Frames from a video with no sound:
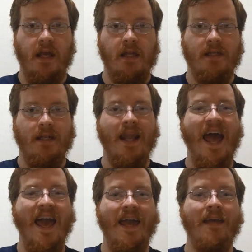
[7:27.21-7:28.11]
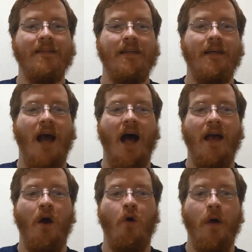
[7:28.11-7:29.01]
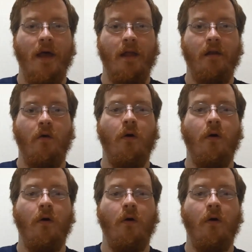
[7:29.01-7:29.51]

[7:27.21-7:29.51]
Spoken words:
end in A-T-I-O-N,